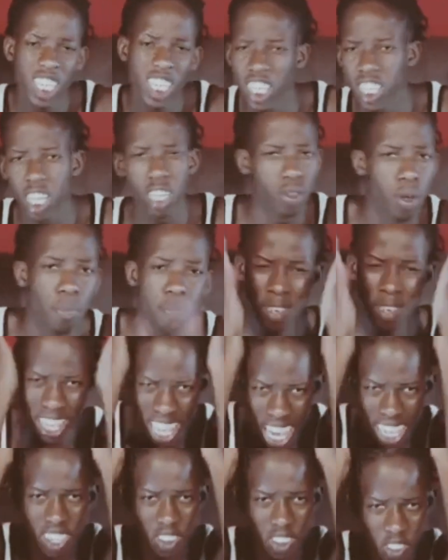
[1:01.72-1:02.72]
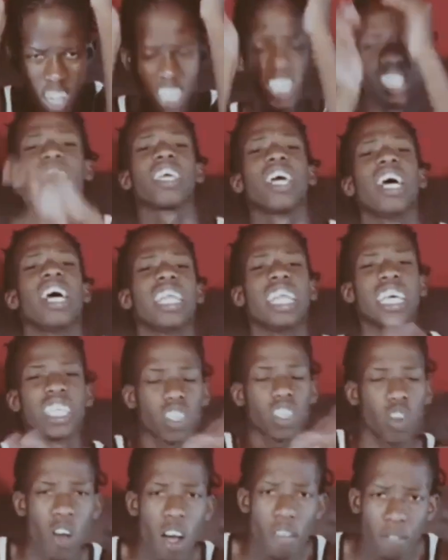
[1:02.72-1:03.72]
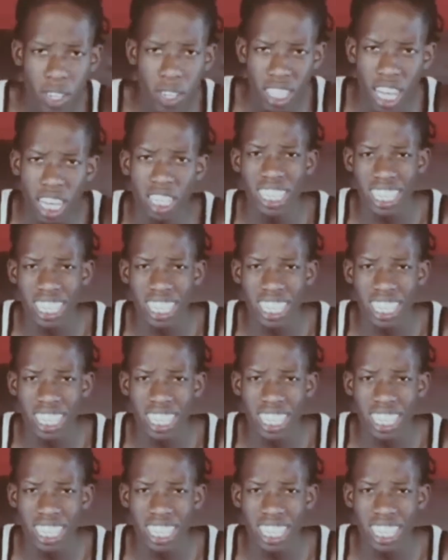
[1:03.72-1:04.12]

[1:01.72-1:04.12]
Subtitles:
which I dropped the first of this